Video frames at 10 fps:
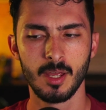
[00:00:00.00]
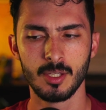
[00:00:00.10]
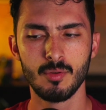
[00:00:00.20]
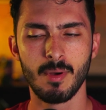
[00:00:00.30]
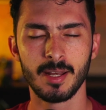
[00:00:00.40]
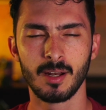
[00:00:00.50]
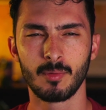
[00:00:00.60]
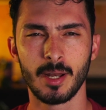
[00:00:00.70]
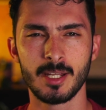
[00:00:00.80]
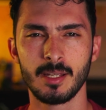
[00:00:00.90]
you might
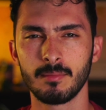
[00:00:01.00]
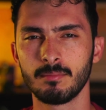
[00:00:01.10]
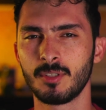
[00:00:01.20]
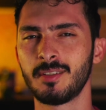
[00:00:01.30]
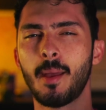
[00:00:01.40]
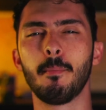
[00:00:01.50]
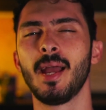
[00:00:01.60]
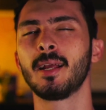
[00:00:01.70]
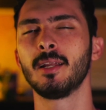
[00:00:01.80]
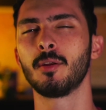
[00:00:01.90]
already step
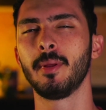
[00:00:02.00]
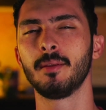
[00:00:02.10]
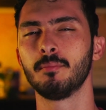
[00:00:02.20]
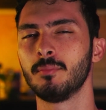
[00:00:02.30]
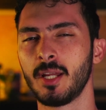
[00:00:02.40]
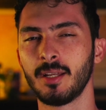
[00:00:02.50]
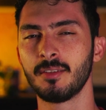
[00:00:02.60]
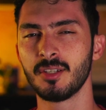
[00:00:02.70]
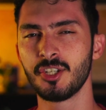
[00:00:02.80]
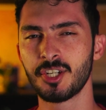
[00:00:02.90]
back a little bit. Like, this
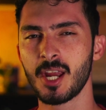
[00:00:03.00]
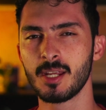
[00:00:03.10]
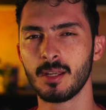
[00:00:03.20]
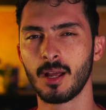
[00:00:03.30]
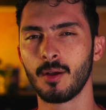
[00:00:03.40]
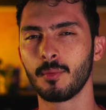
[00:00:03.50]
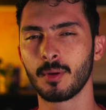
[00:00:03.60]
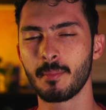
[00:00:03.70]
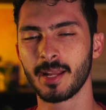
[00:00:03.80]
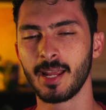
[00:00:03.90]
is shady. How
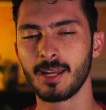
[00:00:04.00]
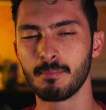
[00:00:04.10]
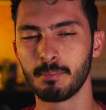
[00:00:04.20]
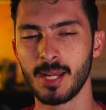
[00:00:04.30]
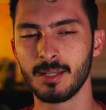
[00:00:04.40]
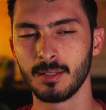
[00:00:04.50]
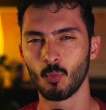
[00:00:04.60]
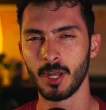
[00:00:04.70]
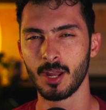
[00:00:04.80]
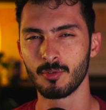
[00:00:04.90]
am I getting paid
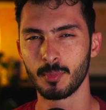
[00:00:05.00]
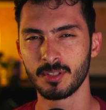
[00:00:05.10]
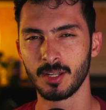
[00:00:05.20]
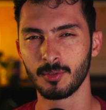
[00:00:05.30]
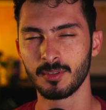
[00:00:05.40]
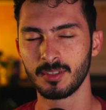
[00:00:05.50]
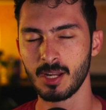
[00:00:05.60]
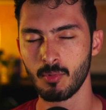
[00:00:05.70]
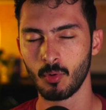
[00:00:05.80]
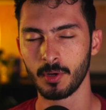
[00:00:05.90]
100% on
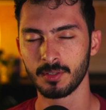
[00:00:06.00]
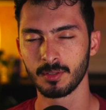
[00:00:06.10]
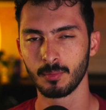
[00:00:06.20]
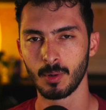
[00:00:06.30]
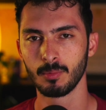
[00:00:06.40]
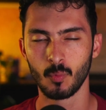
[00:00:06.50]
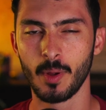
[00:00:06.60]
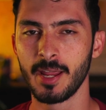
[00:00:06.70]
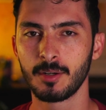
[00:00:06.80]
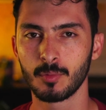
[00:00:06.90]
stablecoins? Well,
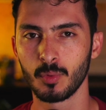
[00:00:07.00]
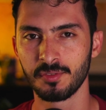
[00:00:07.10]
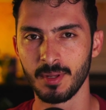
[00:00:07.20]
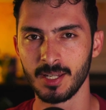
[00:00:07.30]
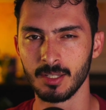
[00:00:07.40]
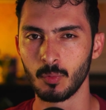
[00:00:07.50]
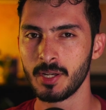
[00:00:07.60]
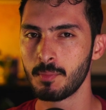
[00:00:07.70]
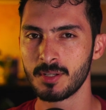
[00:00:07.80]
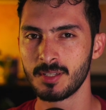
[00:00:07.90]
Anchor was making
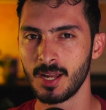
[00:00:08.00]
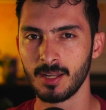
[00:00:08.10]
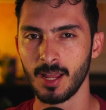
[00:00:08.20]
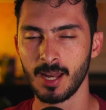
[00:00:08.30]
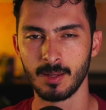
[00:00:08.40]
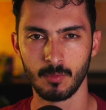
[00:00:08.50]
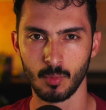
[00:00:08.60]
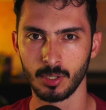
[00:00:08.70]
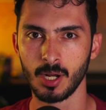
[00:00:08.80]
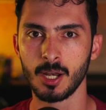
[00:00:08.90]
20% and
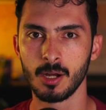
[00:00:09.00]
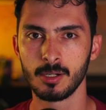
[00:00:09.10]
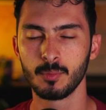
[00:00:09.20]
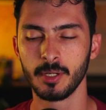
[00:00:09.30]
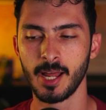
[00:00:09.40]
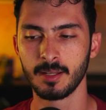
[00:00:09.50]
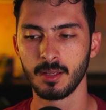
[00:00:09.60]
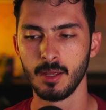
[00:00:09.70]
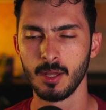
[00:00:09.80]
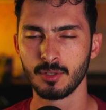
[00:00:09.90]
everyone got hurt with that.
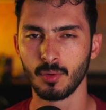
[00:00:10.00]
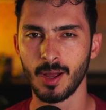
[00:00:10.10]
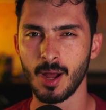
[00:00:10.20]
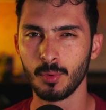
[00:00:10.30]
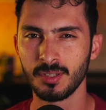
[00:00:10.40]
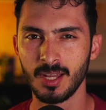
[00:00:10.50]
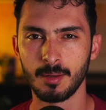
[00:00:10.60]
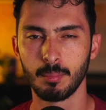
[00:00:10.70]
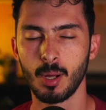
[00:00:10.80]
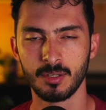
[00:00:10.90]
So how is
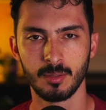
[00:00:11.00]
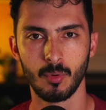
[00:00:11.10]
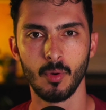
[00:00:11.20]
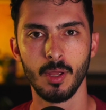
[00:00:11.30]
that possible?